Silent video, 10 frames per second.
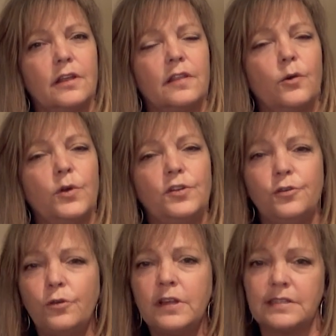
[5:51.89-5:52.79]
that we
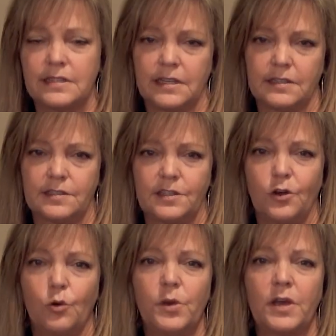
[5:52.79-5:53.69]
do these things to
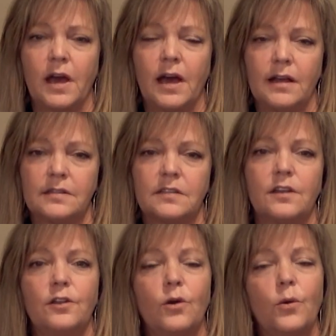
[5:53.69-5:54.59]
go beyond
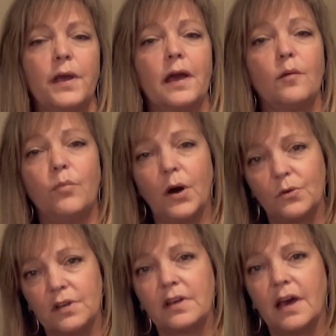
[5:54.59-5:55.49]
knowing
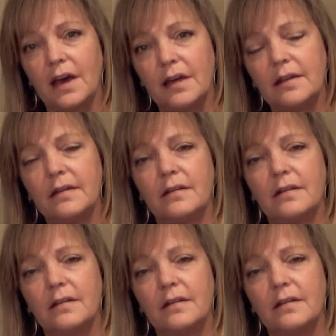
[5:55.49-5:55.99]
about God.